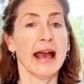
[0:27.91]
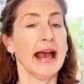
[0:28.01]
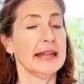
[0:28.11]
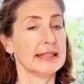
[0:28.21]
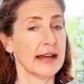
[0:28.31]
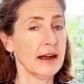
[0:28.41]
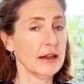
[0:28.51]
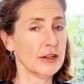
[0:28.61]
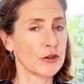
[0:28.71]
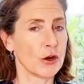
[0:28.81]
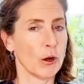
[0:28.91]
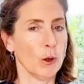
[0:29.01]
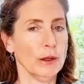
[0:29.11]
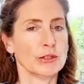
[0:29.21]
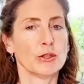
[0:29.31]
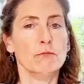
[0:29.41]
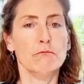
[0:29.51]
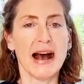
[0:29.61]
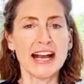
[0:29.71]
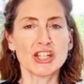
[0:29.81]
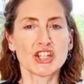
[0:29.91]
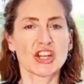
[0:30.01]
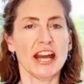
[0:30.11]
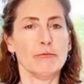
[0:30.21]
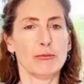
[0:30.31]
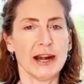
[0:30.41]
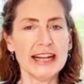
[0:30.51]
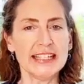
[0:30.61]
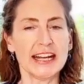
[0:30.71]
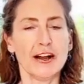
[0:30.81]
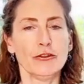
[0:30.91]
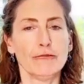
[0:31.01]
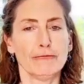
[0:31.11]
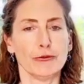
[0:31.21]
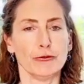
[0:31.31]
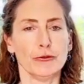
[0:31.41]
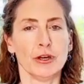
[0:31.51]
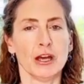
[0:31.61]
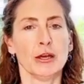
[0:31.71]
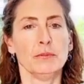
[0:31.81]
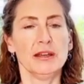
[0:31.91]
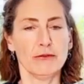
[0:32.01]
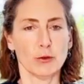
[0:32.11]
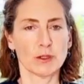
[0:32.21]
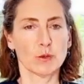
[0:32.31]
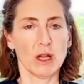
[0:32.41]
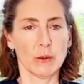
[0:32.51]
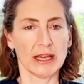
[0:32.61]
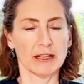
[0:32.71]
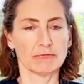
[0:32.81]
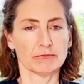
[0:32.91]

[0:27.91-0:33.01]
and tongue control to mash and break down the food before swallowing.